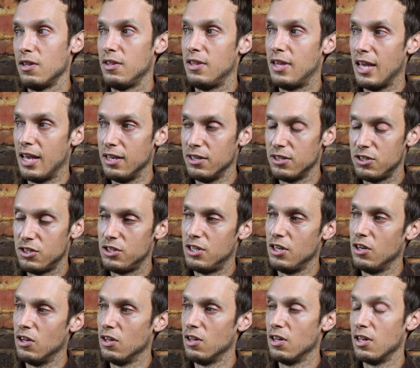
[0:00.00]
they
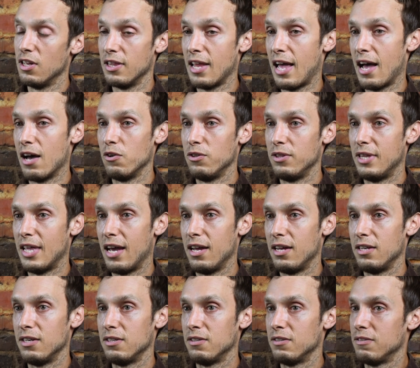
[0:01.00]
still allowed that